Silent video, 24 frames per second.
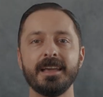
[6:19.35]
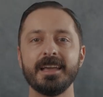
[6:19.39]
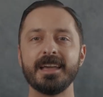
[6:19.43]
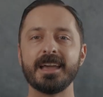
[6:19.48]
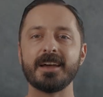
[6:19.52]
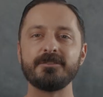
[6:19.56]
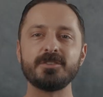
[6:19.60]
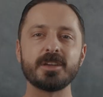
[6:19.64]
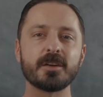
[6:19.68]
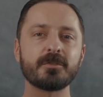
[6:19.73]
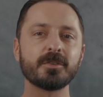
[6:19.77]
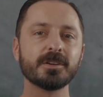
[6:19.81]

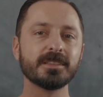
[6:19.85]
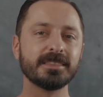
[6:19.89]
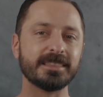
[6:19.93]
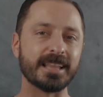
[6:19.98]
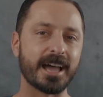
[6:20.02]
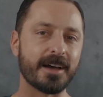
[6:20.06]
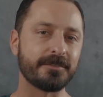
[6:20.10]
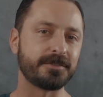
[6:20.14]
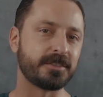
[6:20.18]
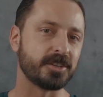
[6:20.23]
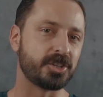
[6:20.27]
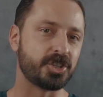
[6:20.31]
Have you ever
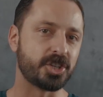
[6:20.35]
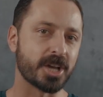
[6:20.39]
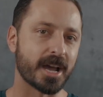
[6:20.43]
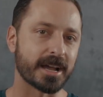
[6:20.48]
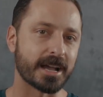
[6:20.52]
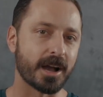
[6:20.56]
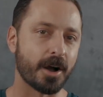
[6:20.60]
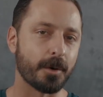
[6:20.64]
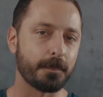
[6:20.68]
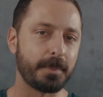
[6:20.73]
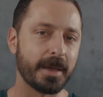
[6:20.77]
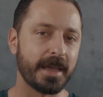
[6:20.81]
left the
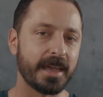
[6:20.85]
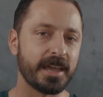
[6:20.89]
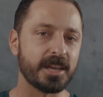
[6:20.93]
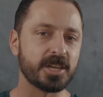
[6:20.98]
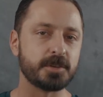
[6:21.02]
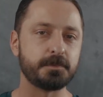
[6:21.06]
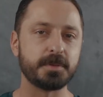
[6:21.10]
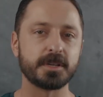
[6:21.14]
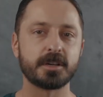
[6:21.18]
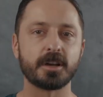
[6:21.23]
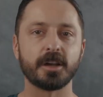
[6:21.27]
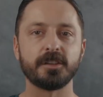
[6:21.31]
checkout
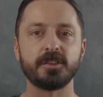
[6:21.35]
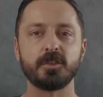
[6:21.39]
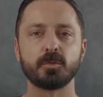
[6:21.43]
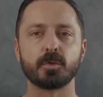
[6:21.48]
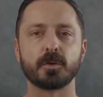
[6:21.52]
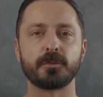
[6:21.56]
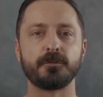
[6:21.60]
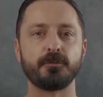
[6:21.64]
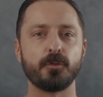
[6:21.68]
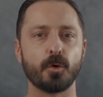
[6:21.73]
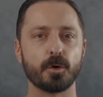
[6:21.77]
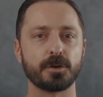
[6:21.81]
page because you
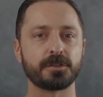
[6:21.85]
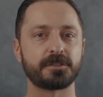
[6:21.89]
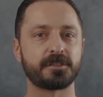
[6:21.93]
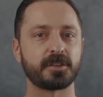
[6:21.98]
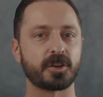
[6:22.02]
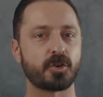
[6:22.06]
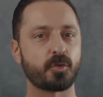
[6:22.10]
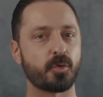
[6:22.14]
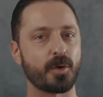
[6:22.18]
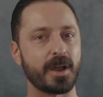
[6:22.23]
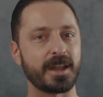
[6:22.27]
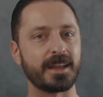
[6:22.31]
were forced to
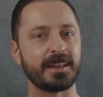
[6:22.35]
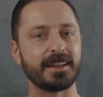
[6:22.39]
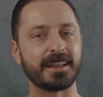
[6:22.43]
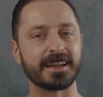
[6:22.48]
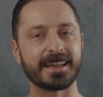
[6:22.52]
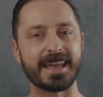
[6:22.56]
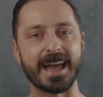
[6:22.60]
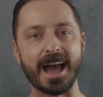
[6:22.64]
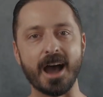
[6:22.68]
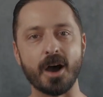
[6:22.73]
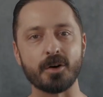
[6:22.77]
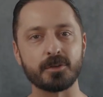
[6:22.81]
create an
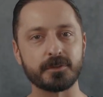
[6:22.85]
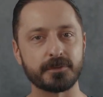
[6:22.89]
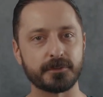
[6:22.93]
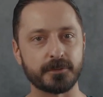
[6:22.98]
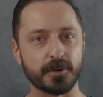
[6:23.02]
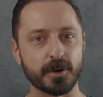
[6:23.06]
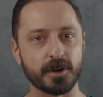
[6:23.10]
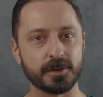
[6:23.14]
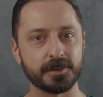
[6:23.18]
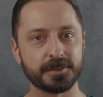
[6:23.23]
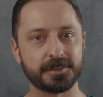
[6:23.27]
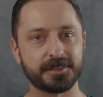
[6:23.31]
account
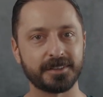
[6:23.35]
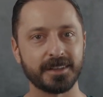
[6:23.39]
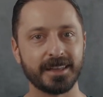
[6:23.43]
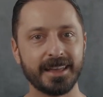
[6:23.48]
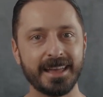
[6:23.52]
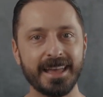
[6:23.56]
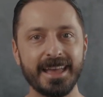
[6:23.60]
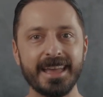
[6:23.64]
first?